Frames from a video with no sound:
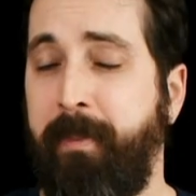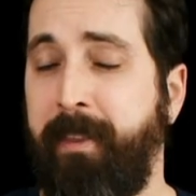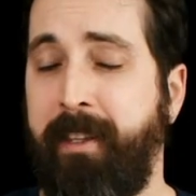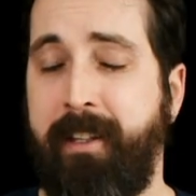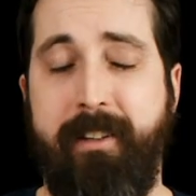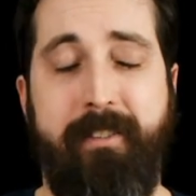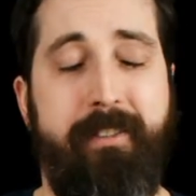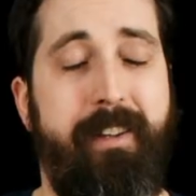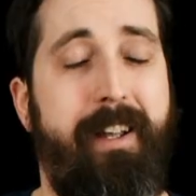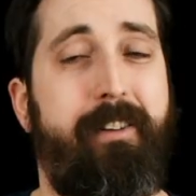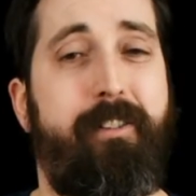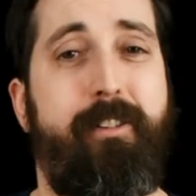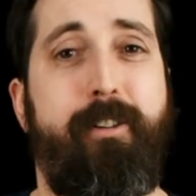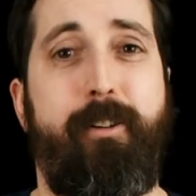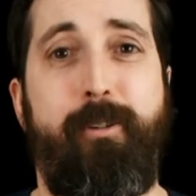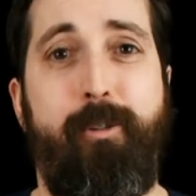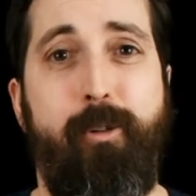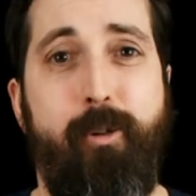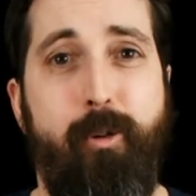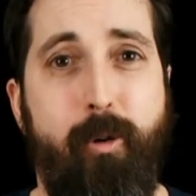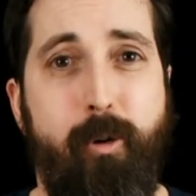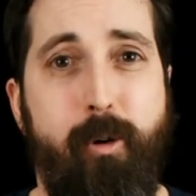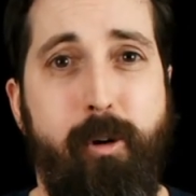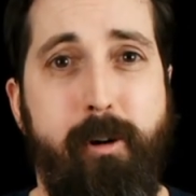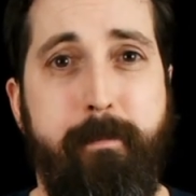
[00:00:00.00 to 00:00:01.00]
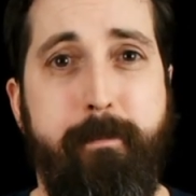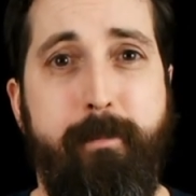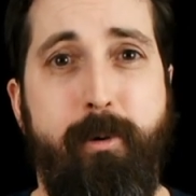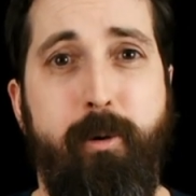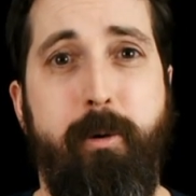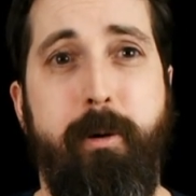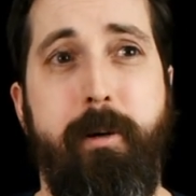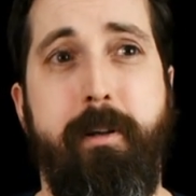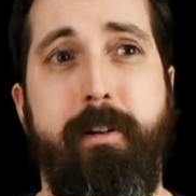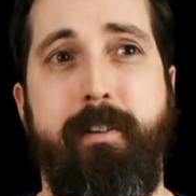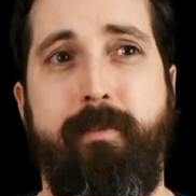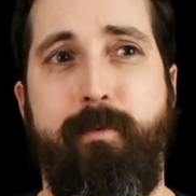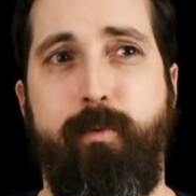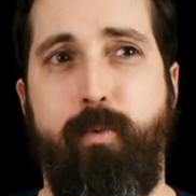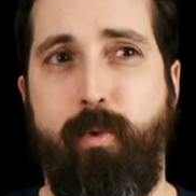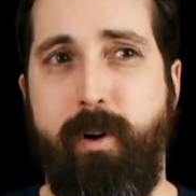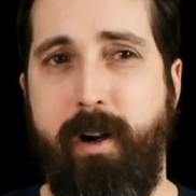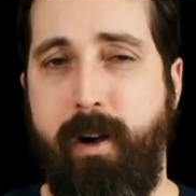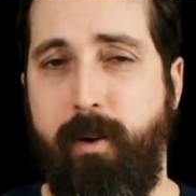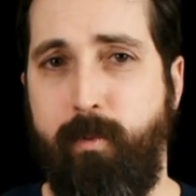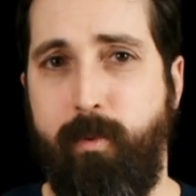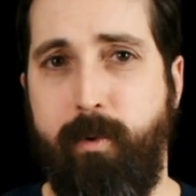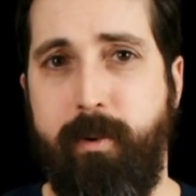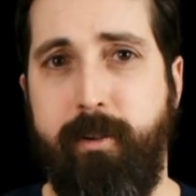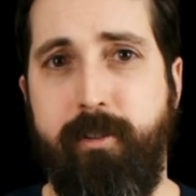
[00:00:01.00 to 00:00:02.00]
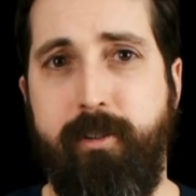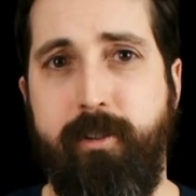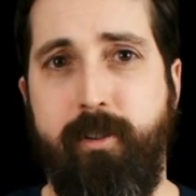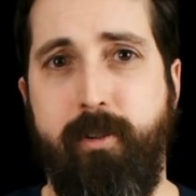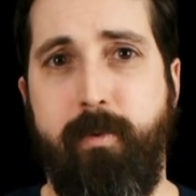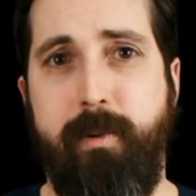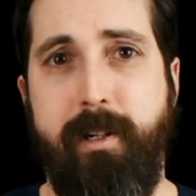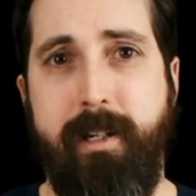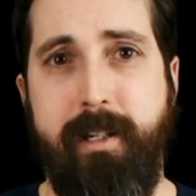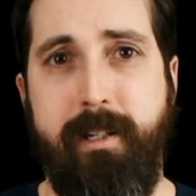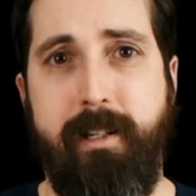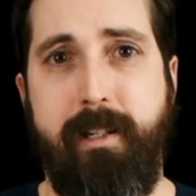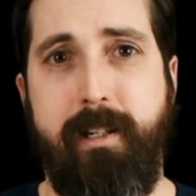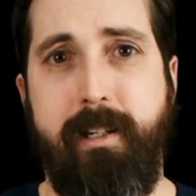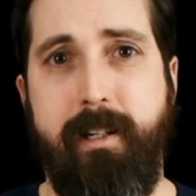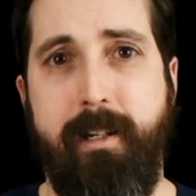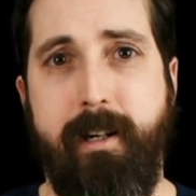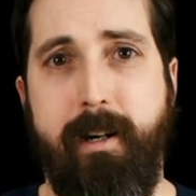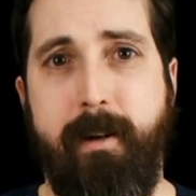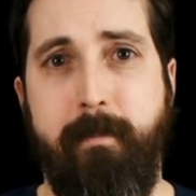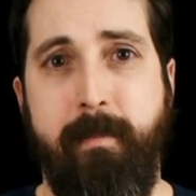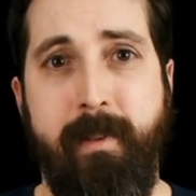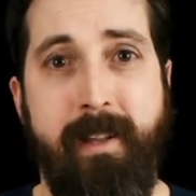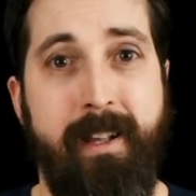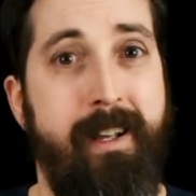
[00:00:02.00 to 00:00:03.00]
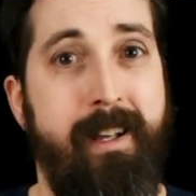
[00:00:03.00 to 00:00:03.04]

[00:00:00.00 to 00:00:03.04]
because that's the whole point of what we're doing here.